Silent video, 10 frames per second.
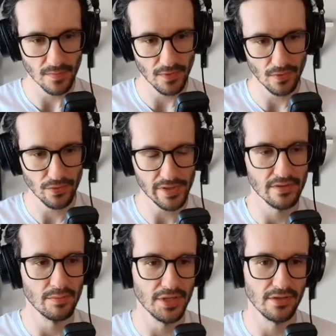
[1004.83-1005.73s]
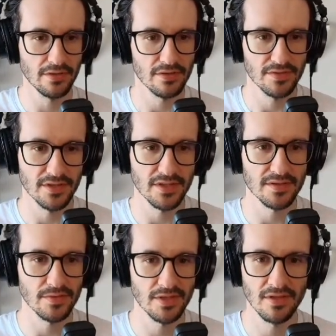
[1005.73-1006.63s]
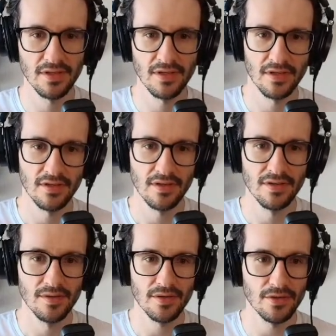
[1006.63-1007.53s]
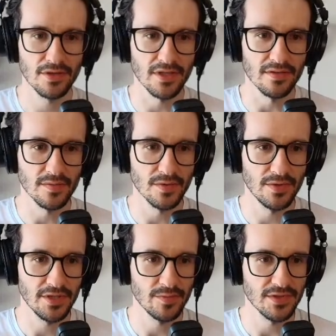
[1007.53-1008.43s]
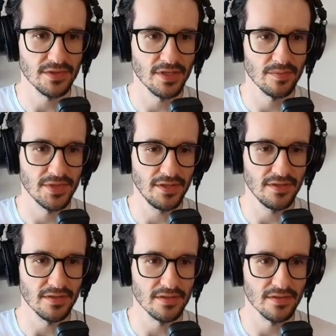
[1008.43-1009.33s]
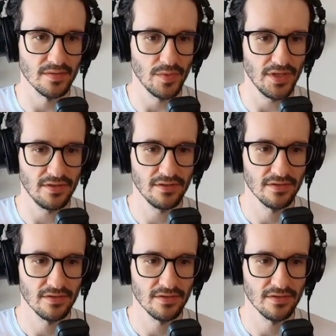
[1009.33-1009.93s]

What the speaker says: or at the beginning of the next week. Okay, so let me stop this as well.